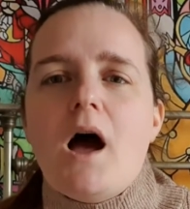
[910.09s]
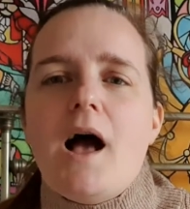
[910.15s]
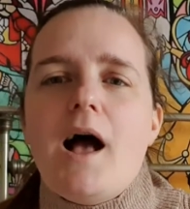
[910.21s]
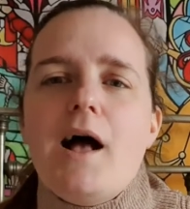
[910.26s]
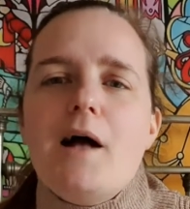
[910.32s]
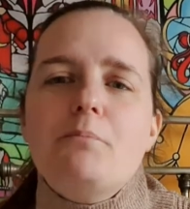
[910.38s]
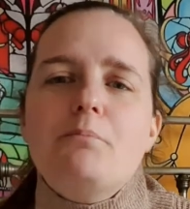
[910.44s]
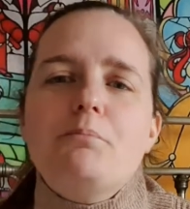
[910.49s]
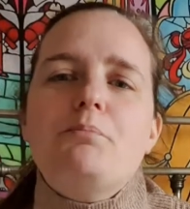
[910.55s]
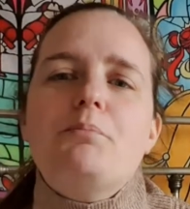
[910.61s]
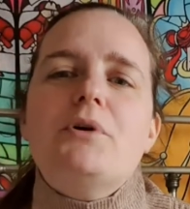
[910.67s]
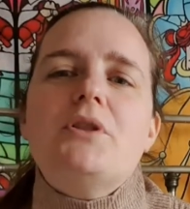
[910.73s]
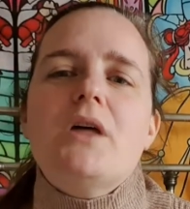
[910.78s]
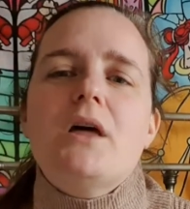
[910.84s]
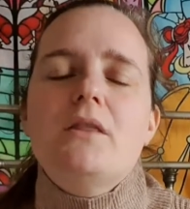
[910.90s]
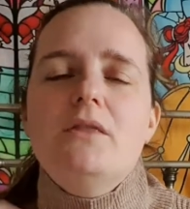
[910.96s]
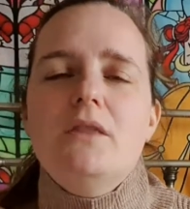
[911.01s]
Um,
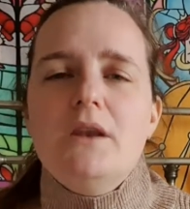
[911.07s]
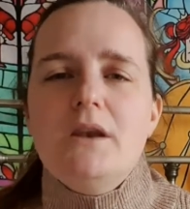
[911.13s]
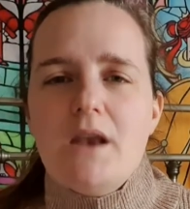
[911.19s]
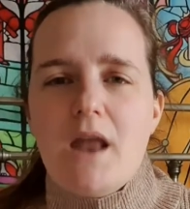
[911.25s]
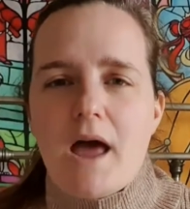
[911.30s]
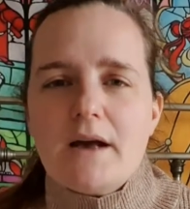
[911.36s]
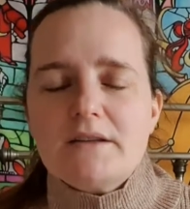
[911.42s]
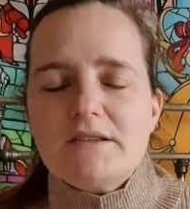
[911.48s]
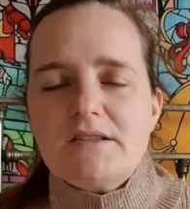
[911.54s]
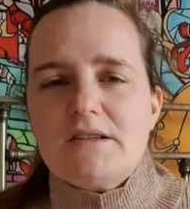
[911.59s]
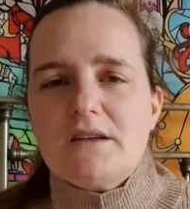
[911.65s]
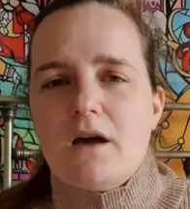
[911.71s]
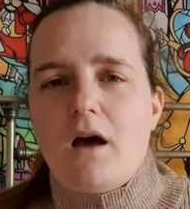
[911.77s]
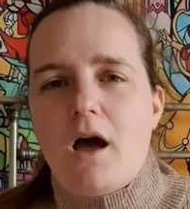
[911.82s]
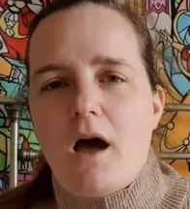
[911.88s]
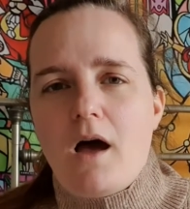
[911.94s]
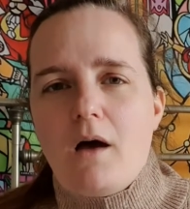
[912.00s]
but then the next
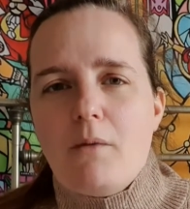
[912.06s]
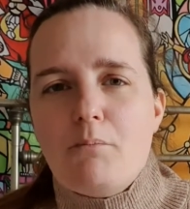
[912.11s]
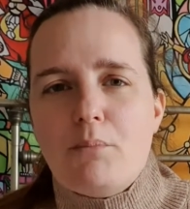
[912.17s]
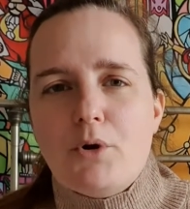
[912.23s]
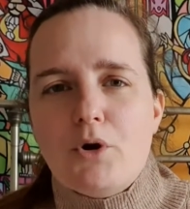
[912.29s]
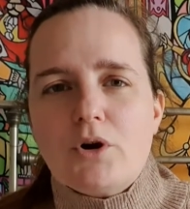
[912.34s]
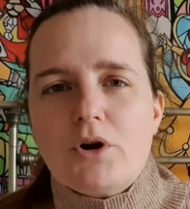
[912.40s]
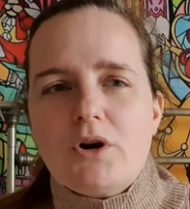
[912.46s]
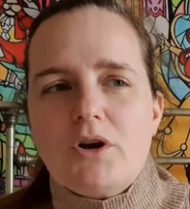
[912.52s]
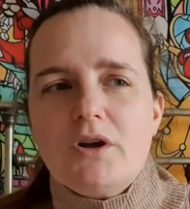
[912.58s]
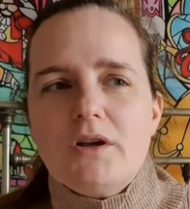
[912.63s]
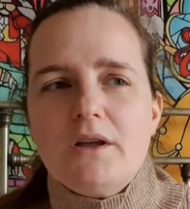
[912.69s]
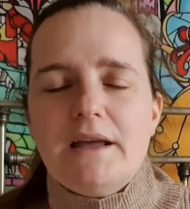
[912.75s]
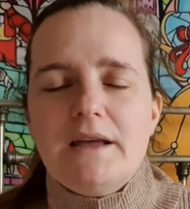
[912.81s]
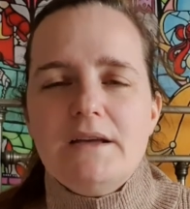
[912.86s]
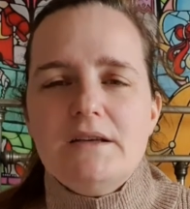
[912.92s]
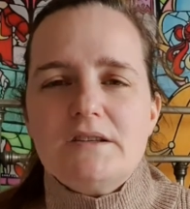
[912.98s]
uh, book
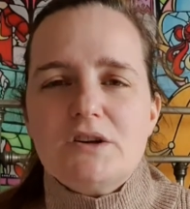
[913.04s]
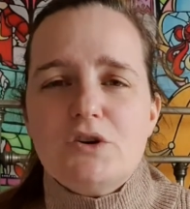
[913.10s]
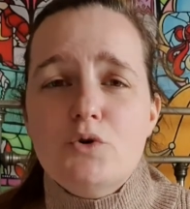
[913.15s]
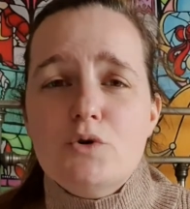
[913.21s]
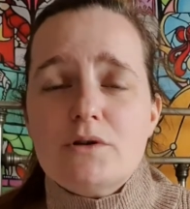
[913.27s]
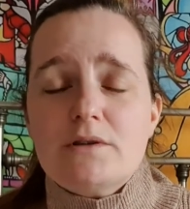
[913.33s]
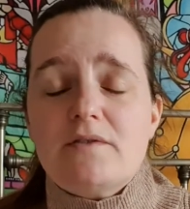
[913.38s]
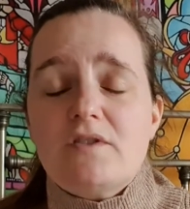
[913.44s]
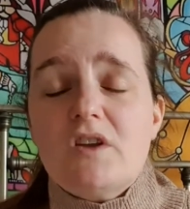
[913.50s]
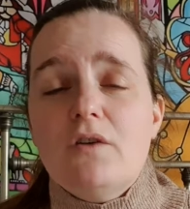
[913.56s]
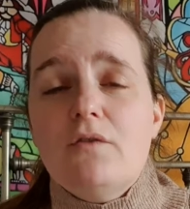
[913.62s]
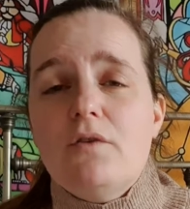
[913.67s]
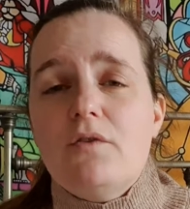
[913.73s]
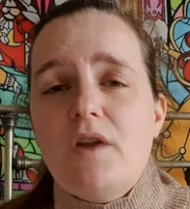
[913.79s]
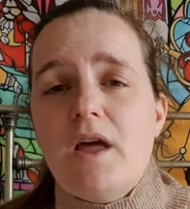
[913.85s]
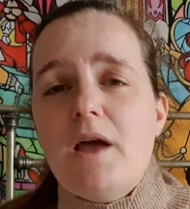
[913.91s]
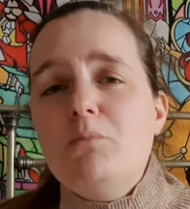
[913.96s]
is A Court of
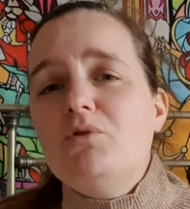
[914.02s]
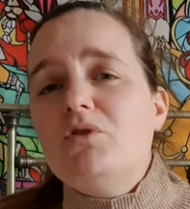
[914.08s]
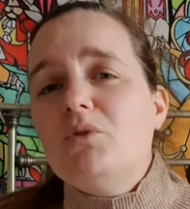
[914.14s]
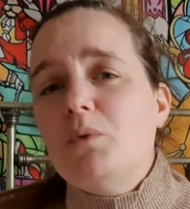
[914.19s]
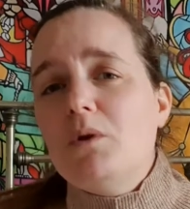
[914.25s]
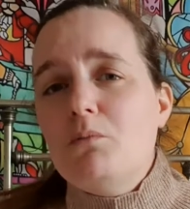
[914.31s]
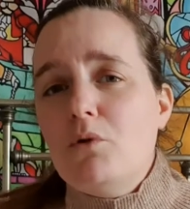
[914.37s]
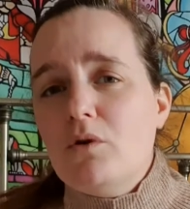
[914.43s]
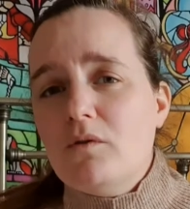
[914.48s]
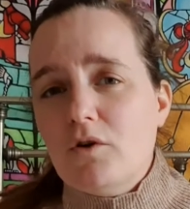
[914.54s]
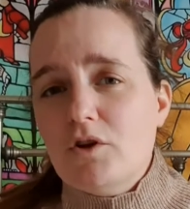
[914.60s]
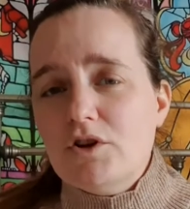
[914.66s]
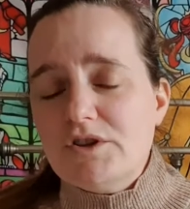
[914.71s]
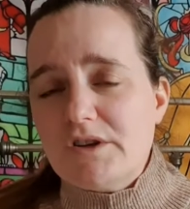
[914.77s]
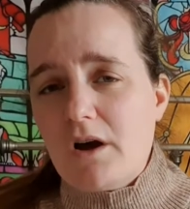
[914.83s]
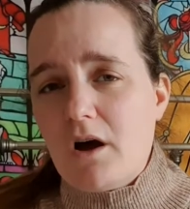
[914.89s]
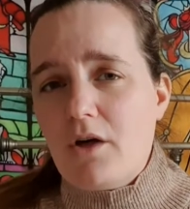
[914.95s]
Silver Flames and we move
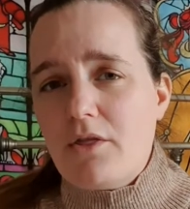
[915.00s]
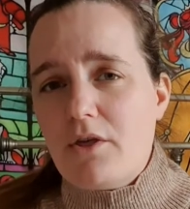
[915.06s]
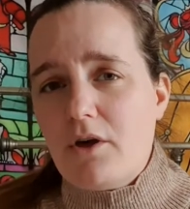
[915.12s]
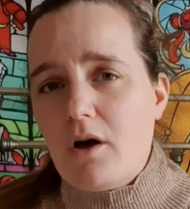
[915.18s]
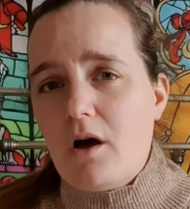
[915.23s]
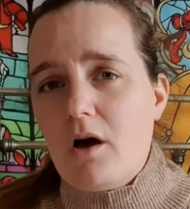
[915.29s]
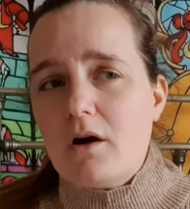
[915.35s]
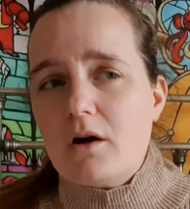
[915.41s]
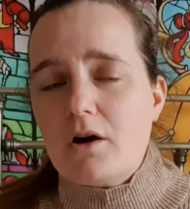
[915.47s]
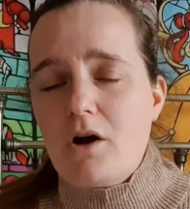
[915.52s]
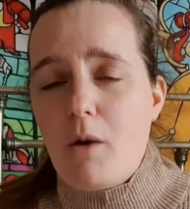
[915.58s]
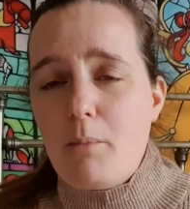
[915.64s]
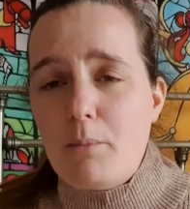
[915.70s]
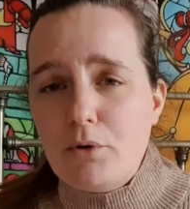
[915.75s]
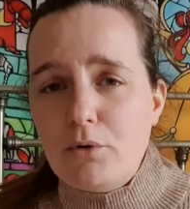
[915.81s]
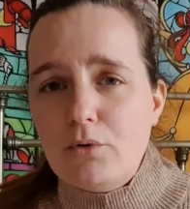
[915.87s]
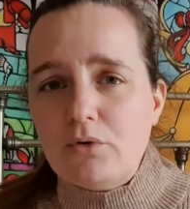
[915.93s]
on to other
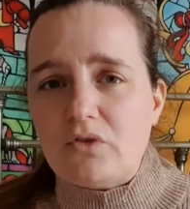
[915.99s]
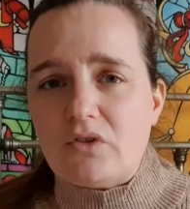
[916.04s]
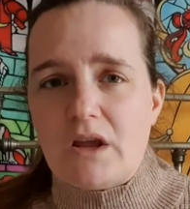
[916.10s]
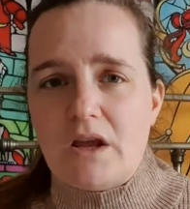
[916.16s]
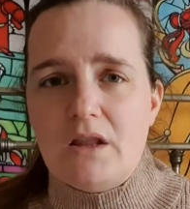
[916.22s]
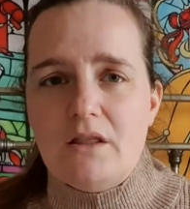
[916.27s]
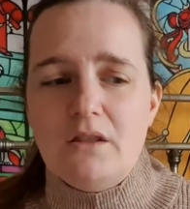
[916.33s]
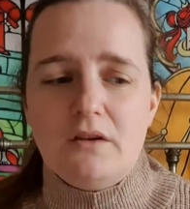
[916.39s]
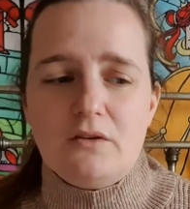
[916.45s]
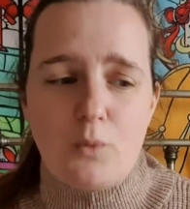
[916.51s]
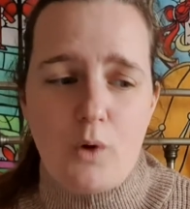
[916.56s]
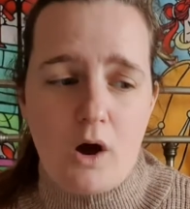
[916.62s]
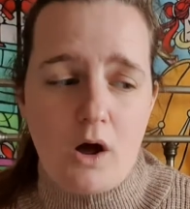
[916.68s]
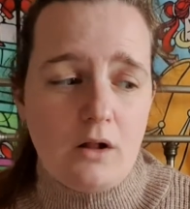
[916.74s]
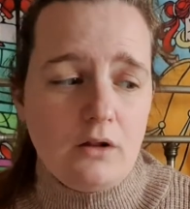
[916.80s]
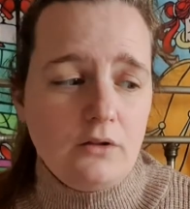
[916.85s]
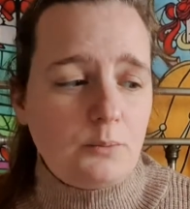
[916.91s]
couples in this
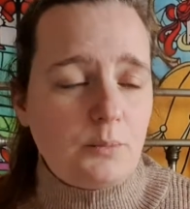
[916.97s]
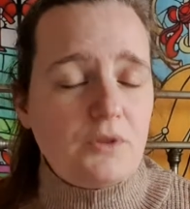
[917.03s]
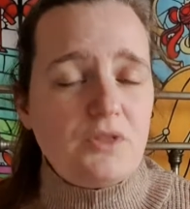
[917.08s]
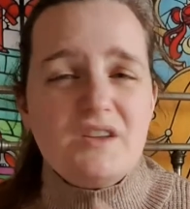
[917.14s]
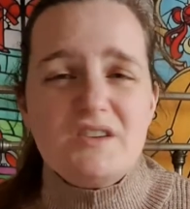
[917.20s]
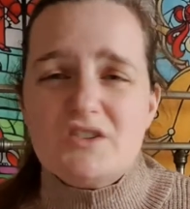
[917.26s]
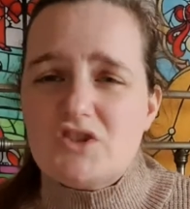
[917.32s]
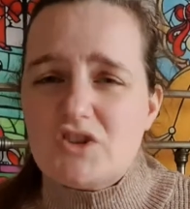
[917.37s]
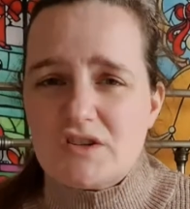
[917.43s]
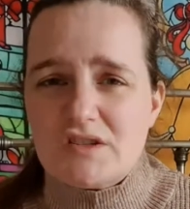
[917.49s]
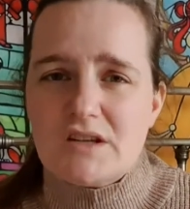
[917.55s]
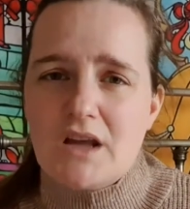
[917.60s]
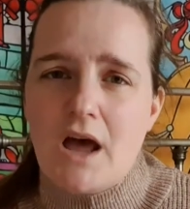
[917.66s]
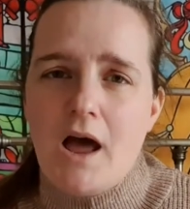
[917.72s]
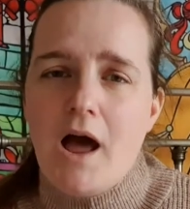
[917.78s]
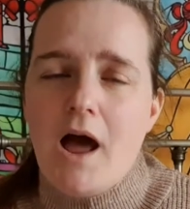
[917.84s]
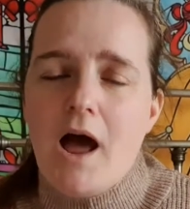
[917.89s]
world. But this just
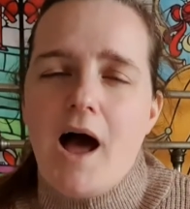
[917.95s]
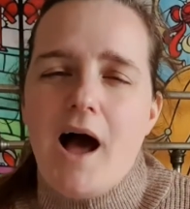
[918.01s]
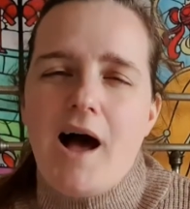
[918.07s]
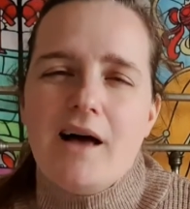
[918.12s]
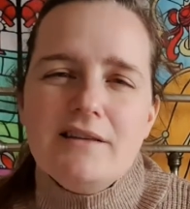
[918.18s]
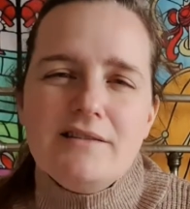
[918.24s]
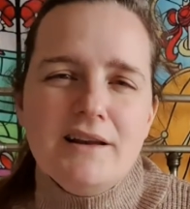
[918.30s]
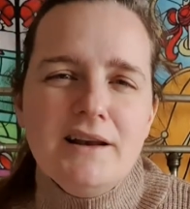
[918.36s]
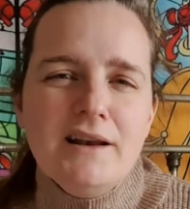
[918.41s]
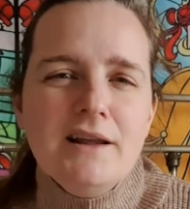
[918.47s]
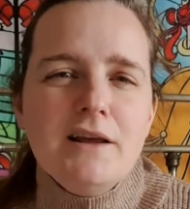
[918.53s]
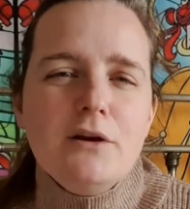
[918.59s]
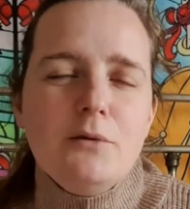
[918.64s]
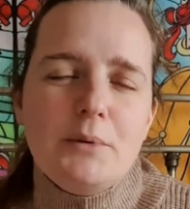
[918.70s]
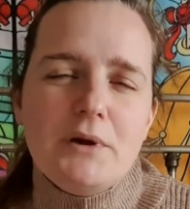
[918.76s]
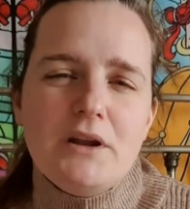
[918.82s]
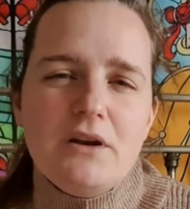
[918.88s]
has a
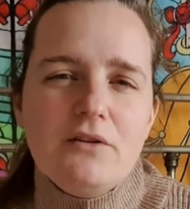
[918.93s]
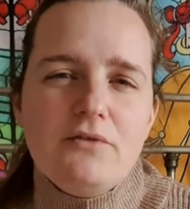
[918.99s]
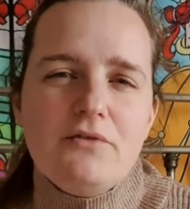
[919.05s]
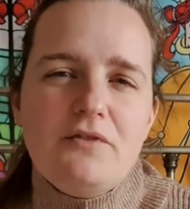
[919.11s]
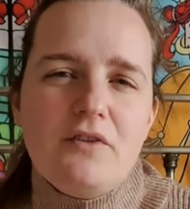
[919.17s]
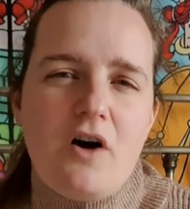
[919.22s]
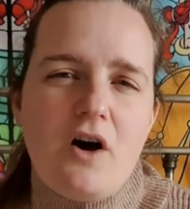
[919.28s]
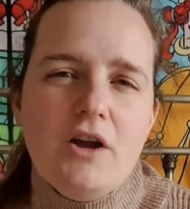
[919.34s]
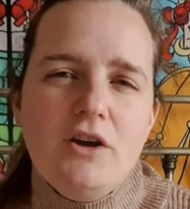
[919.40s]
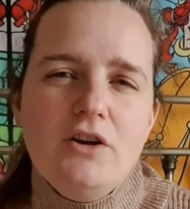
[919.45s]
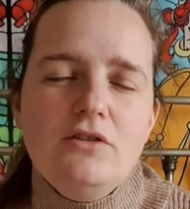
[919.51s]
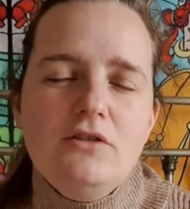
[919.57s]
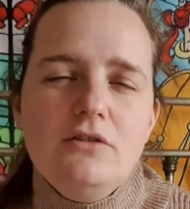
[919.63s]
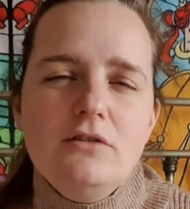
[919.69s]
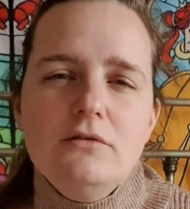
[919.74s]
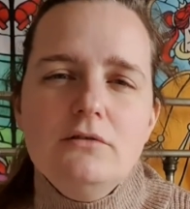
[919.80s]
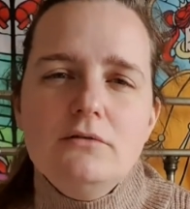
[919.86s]
little bit of
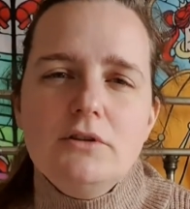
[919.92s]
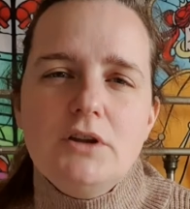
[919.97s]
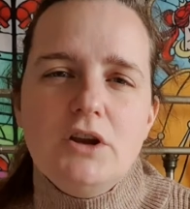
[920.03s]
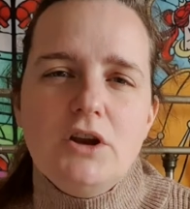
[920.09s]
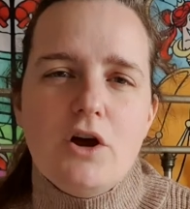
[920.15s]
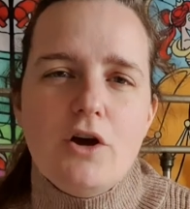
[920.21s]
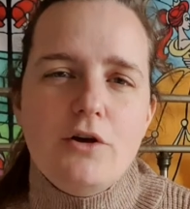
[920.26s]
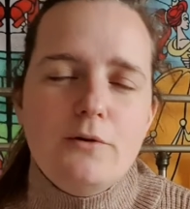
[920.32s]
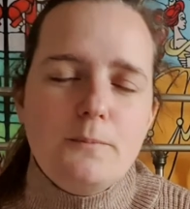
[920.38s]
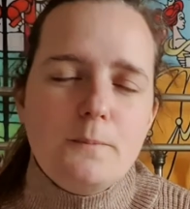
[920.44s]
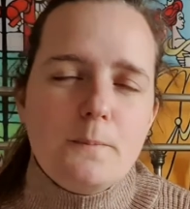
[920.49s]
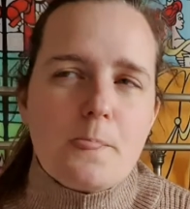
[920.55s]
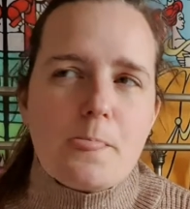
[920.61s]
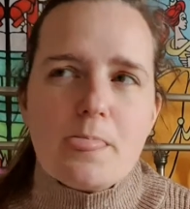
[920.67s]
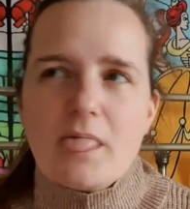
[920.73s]
final, you know,